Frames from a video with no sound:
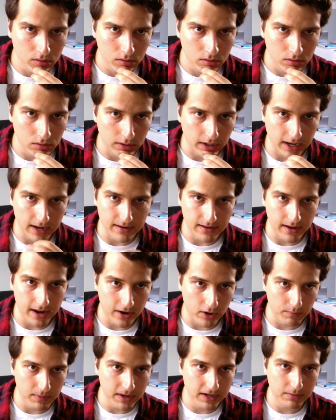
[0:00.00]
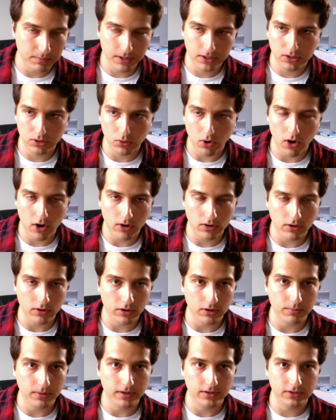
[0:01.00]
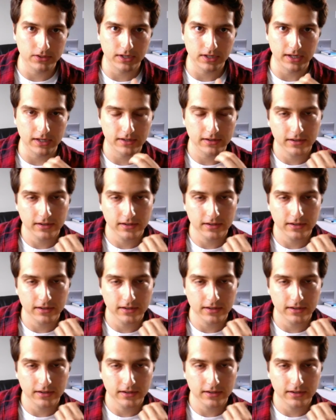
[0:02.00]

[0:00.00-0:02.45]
Like I, I don't mean to be too hard on you, but it's like